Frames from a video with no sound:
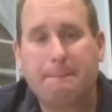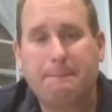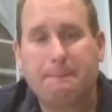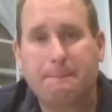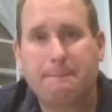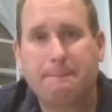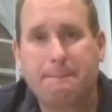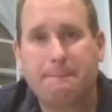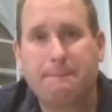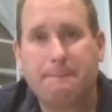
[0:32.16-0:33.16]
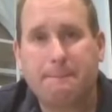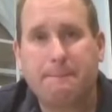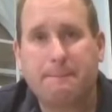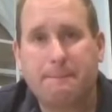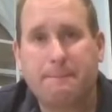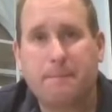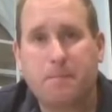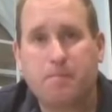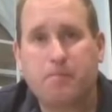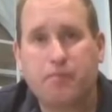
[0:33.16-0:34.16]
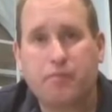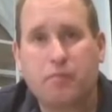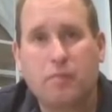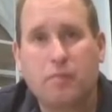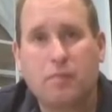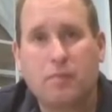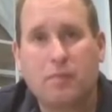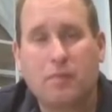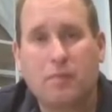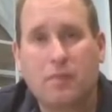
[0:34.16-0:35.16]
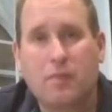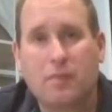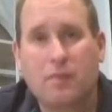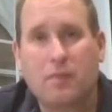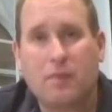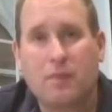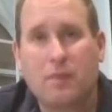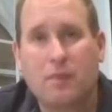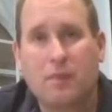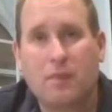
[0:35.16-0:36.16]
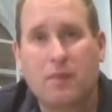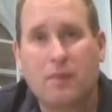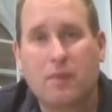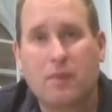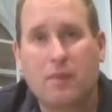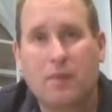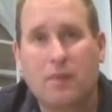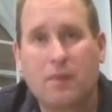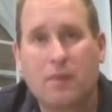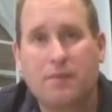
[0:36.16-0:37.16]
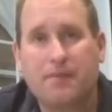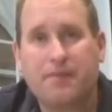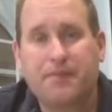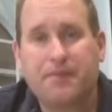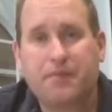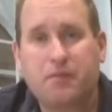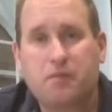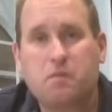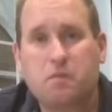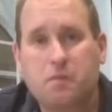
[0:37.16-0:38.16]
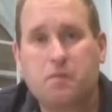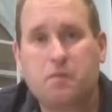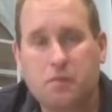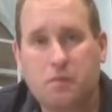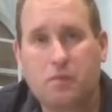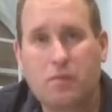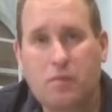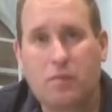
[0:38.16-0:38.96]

No words are spoken by the person on screen.